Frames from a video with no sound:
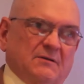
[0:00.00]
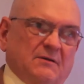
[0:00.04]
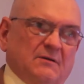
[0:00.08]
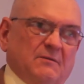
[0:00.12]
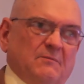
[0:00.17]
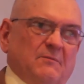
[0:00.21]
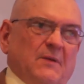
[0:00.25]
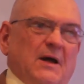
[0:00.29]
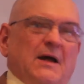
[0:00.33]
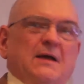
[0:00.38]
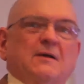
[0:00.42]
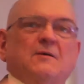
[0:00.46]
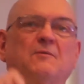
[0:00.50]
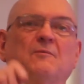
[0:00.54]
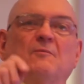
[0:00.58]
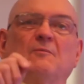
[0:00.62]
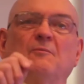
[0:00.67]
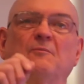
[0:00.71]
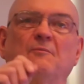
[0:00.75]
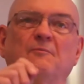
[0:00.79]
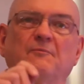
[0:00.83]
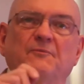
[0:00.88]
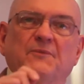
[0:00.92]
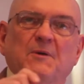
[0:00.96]
My,
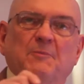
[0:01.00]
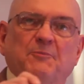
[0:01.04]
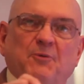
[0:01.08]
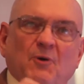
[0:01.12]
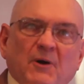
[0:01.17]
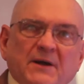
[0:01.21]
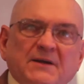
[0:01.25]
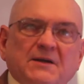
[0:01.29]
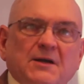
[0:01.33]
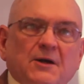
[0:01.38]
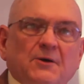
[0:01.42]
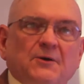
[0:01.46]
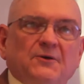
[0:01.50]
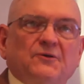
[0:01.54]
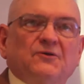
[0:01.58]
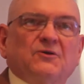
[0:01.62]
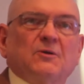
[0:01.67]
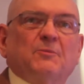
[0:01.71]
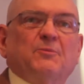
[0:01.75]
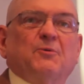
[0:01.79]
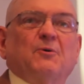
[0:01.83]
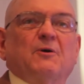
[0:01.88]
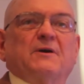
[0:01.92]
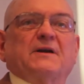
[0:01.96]
the point here is
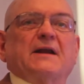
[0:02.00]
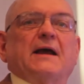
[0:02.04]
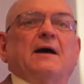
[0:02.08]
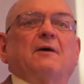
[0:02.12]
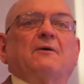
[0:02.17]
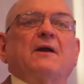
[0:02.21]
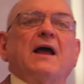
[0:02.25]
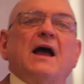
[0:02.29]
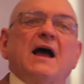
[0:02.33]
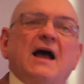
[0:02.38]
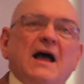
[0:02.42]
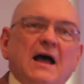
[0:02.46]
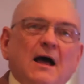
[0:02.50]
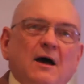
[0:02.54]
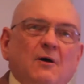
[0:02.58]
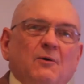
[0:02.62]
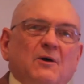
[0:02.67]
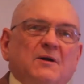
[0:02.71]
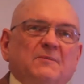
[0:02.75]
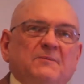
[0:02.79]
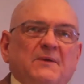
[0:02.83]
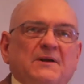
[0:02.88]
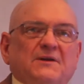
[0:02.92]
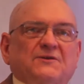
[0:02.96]
to point out how
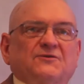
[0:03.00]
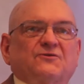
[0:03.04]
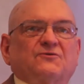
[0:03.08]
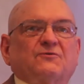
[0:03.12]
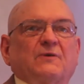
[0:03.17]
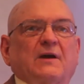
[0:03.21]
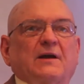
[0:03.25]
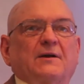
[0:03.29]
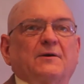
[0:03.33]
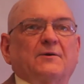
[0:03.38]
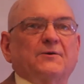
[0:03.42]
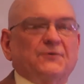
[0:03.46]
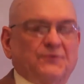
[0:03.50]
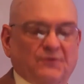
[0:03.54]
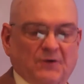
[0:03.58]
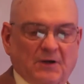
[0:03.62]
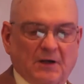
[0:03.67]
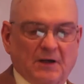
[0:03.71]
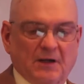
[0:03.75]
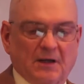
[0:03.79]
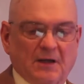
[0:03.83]
administrators,